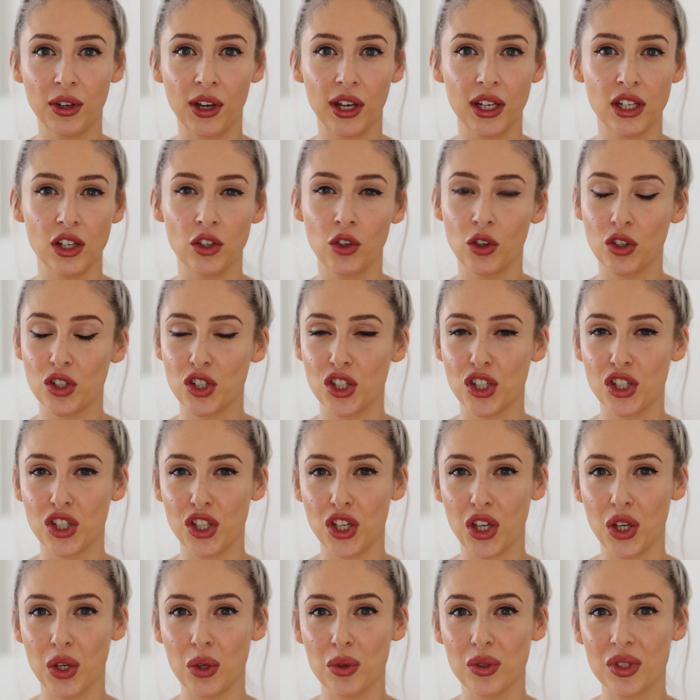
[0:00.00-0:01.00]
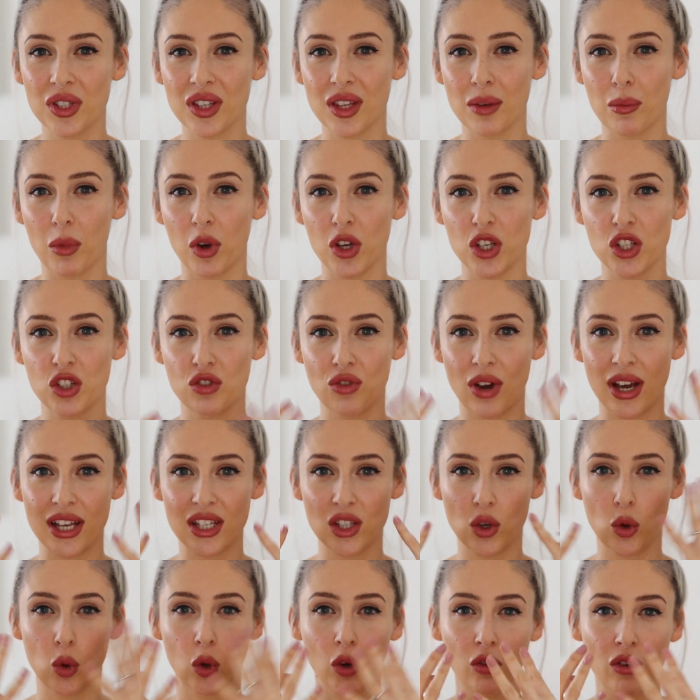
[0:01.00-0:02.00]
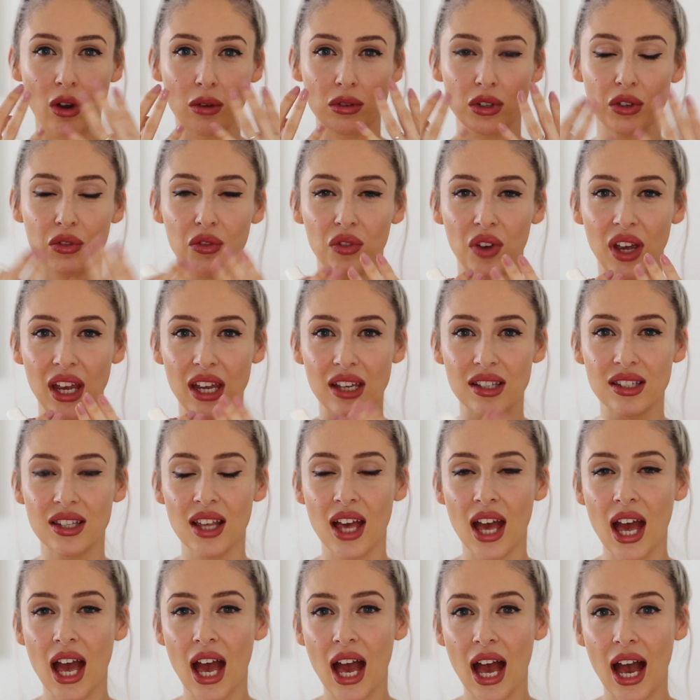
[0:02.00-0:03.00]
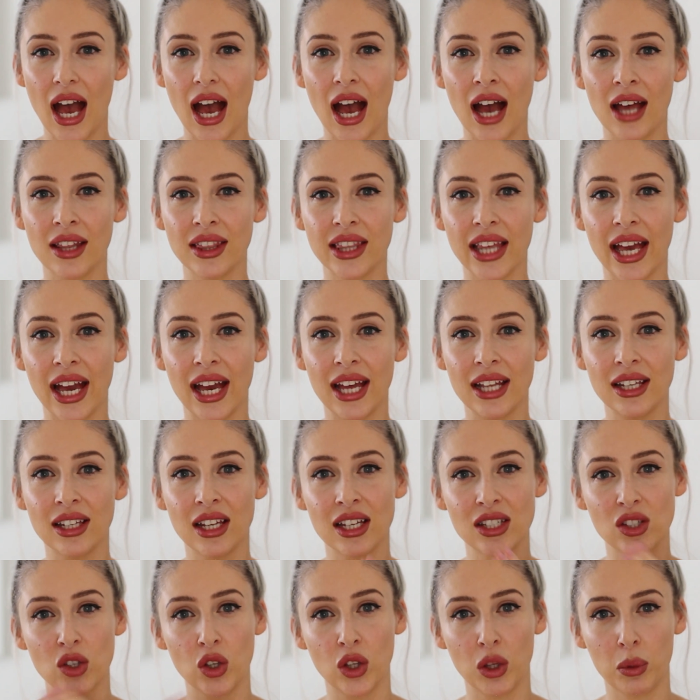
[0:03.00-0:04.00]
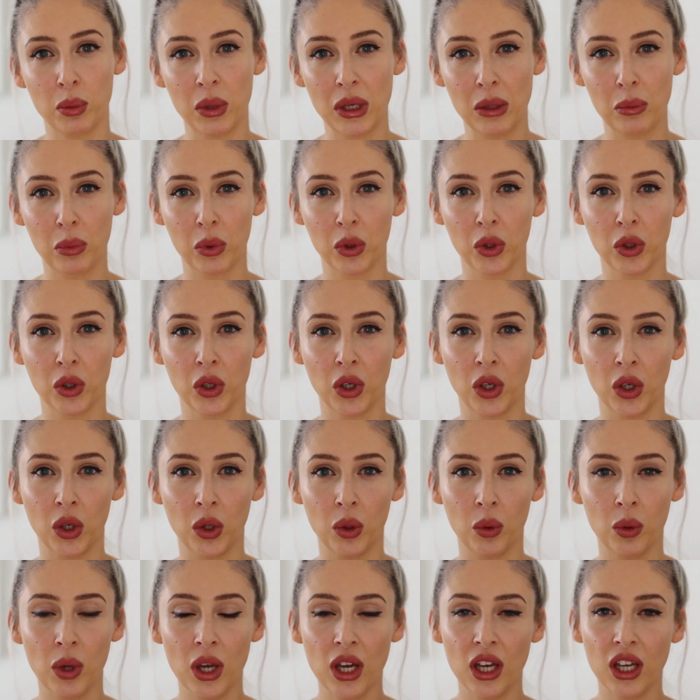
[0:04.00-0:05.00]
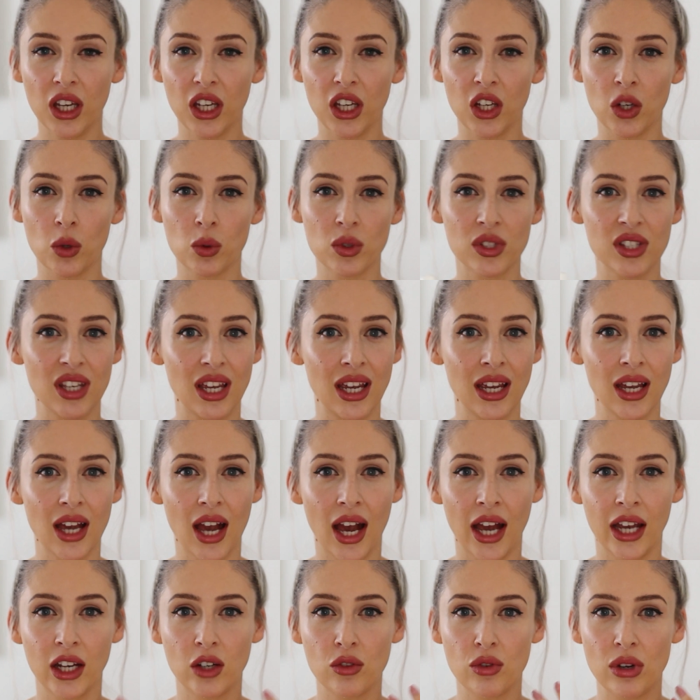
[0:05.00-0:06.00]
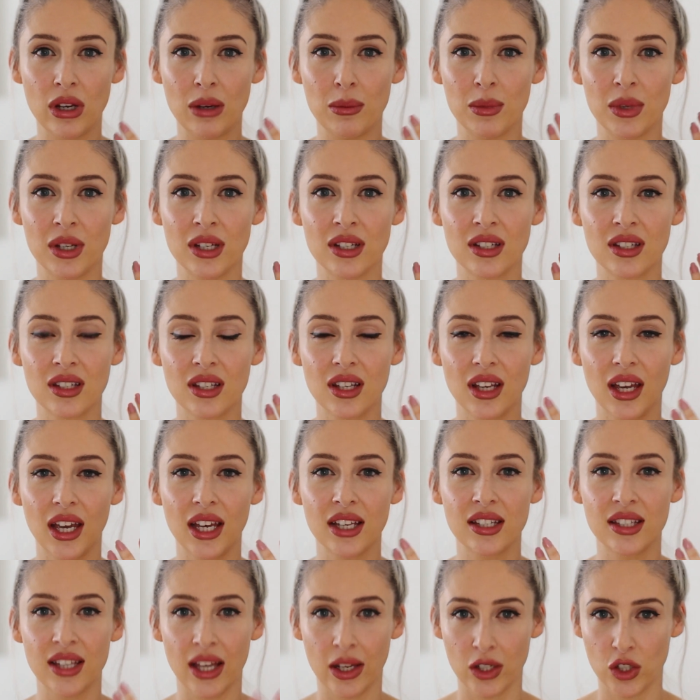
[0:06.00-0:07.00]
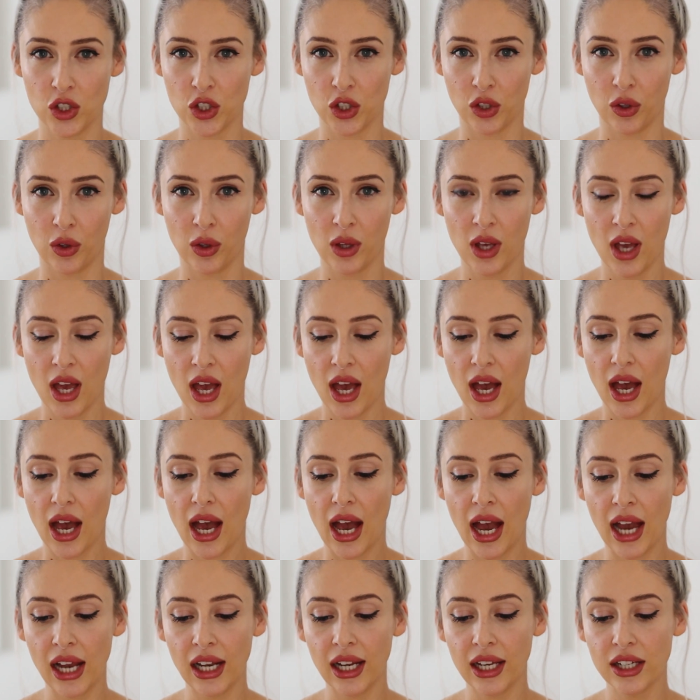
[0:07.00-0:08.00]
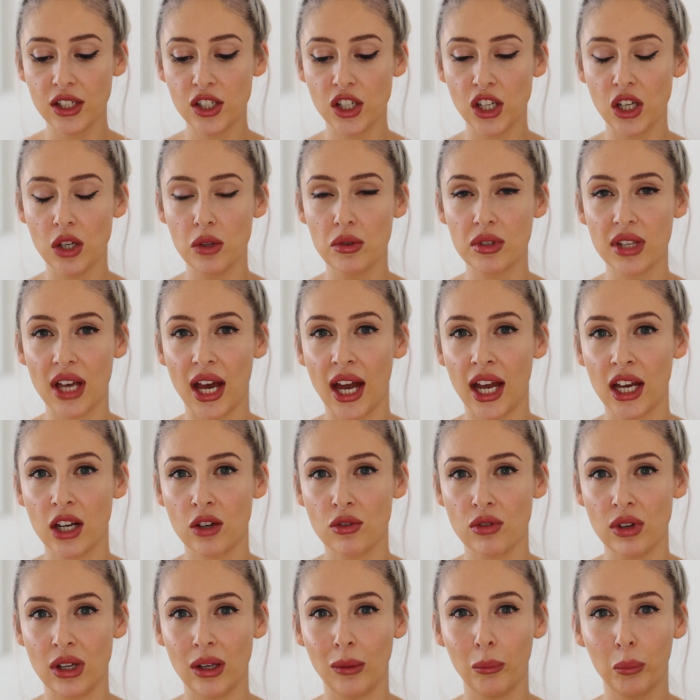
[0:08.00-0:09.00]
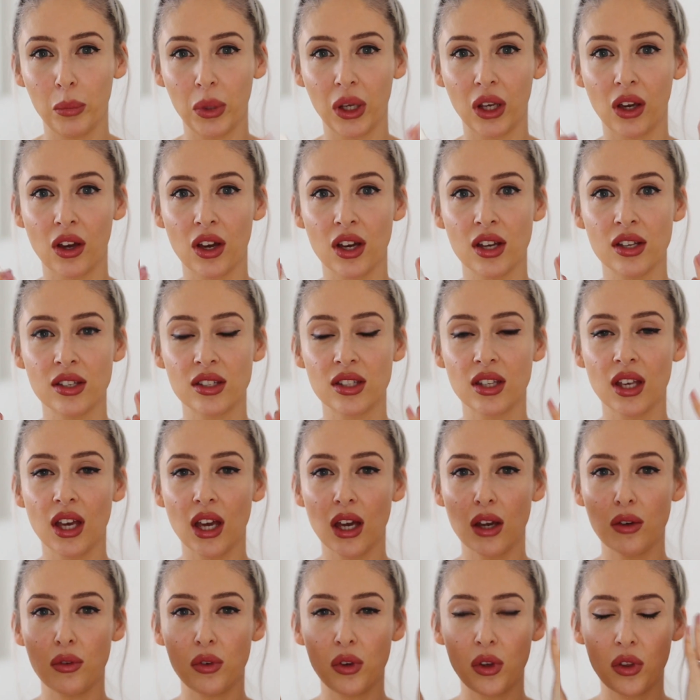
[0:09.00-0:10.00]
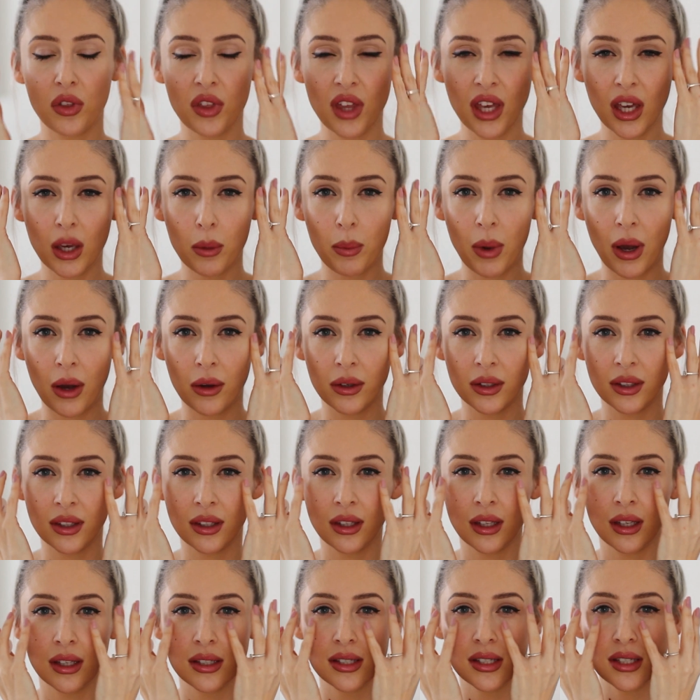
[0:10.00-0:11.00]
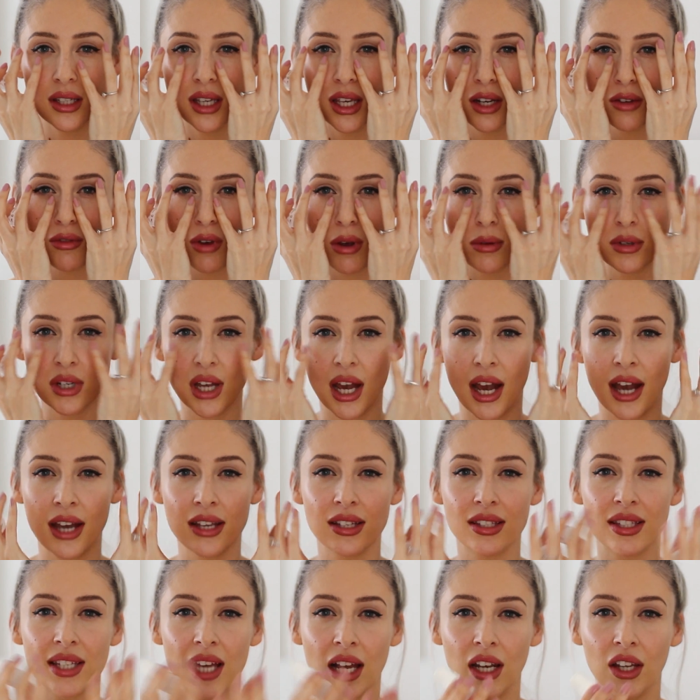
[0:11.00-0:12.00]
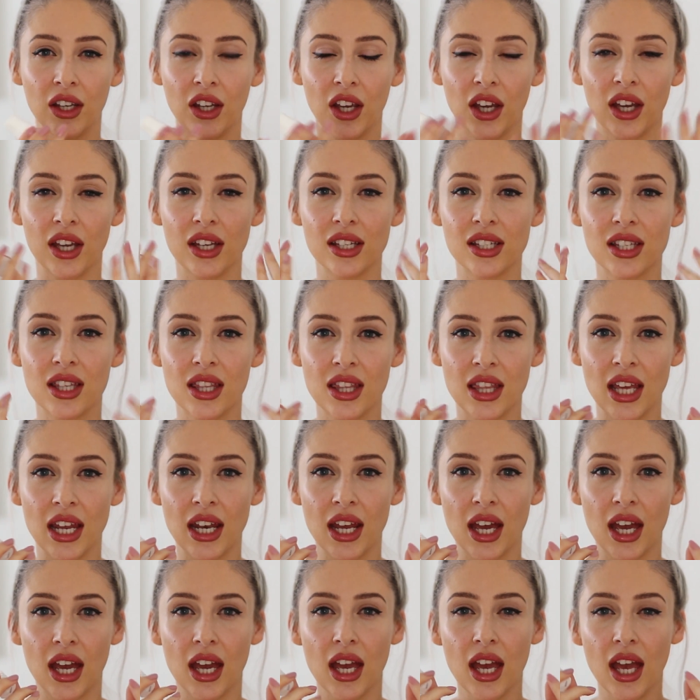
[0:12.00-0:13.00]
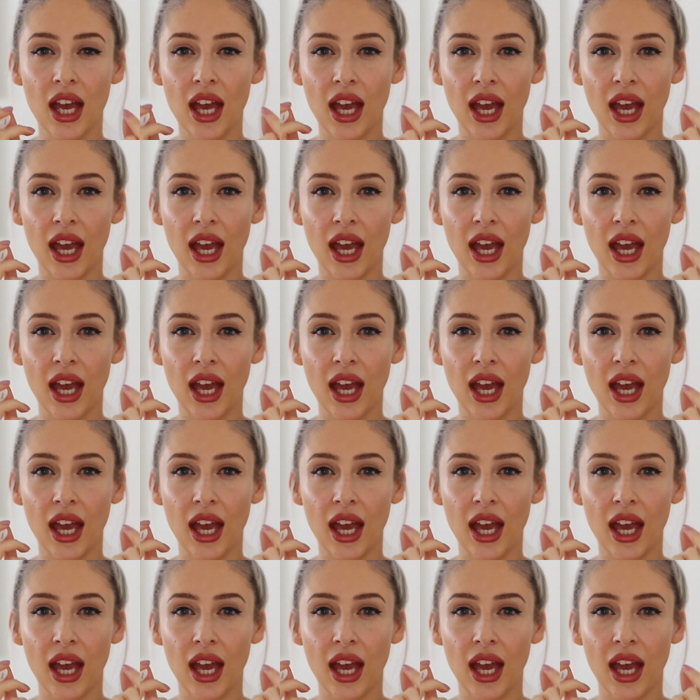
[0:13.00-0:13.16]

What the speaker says: Can you not just use the moisturizer all around your face? And then there's other people who, say eye cream is essential. I like to use eye cream because if you think about it, the skin around your eye is delicate, it's thinner.